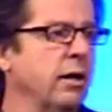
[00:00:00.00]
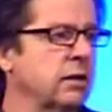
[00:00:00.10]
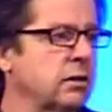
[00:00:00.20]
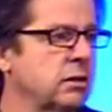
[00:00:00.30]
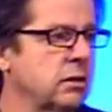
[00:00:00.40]

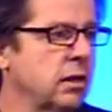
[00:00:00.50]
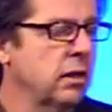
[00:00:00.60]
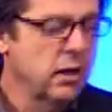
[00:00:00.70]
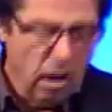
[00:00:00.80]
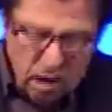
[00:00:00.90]
us.
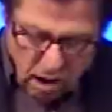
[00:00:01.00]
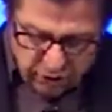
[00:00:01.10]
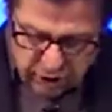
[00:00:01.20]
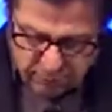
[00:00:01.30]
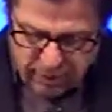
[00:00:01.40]
All
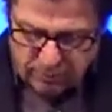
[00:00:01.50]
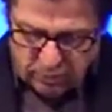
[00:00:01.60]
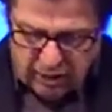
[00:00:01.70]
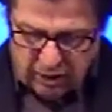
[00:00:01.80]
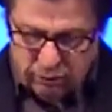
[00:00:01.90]
these people
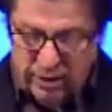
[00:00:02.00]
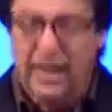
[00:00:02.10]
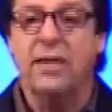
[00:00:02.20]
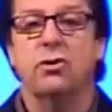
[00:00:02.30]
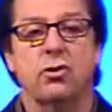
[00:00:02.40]
gathering
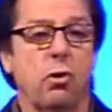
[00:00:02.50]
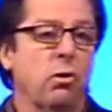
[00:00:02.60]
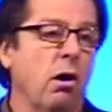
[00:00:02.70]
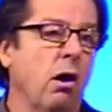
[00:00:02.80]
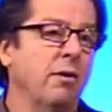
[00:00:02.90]
in so
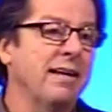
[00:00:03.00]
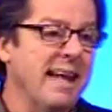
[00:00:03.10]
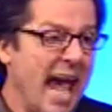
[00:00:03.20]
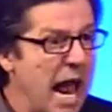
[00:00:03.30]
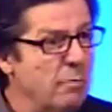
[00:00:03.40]
called
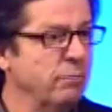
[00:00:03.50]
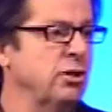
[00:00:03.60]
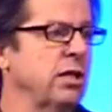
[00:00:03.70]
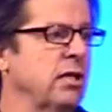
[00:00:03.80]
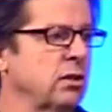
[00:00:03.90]
name of
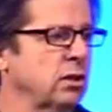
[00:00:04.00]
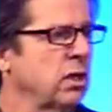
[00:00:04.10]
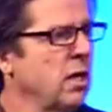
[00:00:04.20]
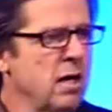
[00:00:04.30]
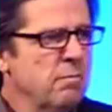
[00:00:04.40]
Jesus,
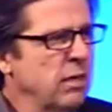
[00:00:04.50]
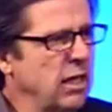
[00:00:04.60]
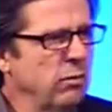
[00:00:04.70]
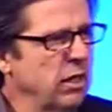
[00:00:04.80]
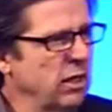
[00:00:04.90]
but
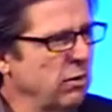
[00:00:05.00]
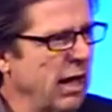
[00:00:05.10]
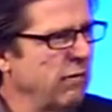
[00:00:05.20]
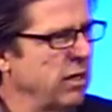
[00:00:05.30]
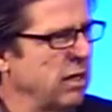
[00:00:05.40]
they really don't
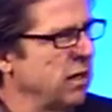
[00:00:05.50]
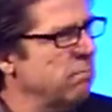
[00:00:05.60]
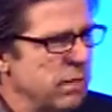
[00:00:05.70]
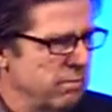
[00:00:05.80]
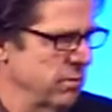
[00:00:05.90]
have any
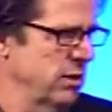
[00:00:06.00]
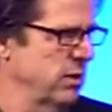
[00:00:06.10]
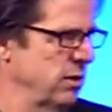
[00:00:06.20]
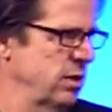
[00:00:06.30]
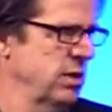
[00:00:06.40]
commitment
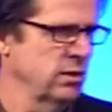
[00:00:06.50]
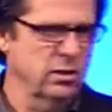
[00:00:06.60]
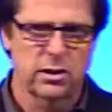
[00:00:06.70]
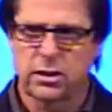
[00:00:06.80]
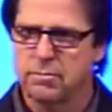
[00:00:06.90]
to
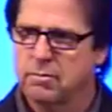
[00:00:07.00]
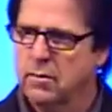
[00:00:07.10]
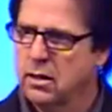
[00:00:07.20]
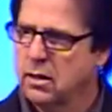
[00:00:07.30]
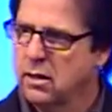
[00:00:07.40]
Jesus.
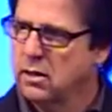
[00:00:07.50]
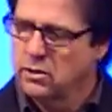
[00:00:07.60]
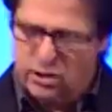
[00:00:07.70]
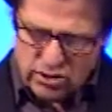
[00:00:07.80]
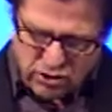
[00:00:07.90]

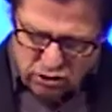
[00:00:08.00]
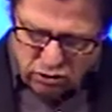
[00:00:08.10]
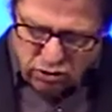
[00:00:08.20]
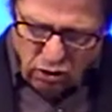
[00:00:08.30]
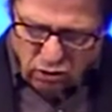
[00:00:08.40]
There's this
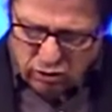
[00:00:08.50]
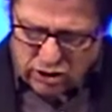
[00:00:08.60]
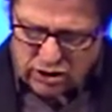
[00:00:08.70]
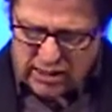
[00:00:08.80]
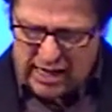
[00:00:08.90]
pseudo
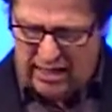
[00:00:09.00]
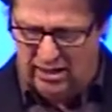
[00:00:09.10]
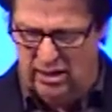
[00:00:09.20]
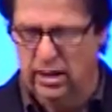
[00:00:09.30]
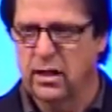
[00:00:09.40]

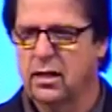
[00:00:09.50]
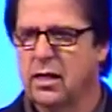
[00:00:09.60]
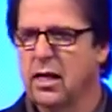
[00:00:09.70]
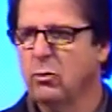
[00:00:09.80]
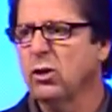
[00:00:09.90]
Christianity.
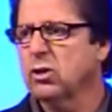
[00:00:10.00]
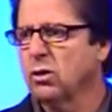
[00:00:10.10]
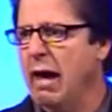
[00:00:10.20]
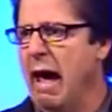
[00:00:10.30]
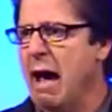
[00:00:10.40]
And what's
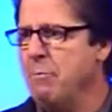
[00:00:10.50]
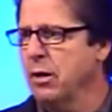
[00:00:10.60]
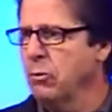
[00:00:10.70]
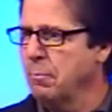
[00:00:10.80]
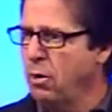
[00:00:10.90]
going to
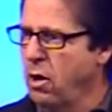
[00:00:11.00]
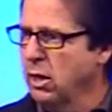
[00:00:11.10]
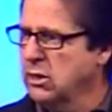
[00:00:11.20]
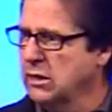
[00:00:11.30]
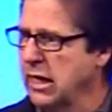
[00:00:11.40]
happen, and what
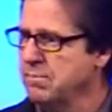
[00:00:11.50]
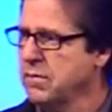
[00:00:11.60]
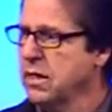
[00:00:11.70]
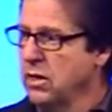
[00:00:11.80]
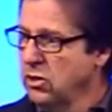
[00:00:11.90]
Paul is saying,
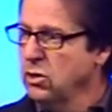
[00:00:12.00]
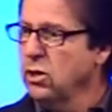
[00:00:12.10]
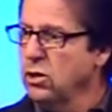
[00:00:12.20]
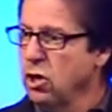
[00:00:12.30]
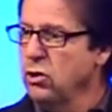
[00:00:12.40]
you're
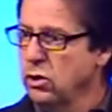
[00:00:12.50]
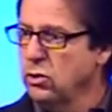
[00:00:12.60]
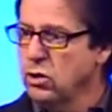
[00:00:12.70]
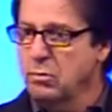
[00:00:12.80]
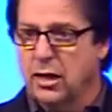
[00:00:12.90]
going to know you're in the
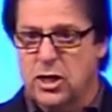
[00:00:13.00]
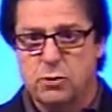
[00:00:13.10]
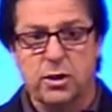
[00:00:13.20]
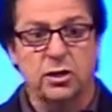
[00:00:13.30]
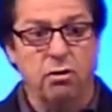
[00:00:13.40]

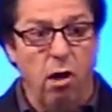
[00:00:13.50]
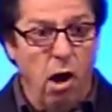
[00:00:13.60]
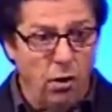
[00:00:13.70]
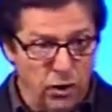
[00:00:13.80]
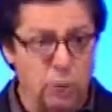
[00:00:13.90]
tribulation because
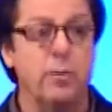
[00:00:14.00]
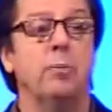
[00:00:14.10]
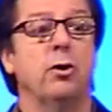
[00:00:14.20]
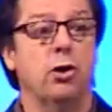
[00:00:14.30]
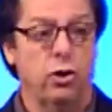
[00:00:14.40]
all these
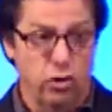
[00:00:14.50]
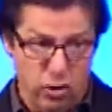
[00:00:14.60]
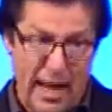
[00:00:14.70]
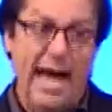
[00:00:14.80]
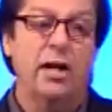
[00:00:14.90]
people are going to
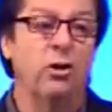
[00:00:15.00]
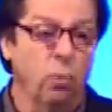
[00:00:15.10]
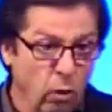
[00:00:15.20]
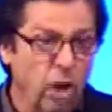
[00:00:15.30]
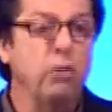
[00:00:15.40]
unite under
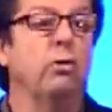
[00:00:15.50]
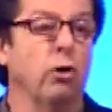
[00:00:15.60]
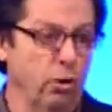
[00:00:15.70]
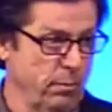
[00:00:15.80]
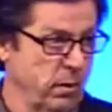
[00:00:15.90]
one
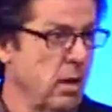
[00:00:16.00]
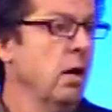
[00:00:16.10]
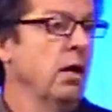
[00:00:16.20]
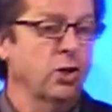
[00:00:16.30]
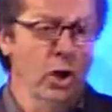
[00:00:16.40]
group.
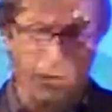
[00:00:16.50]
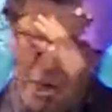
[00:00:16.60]
It's going to be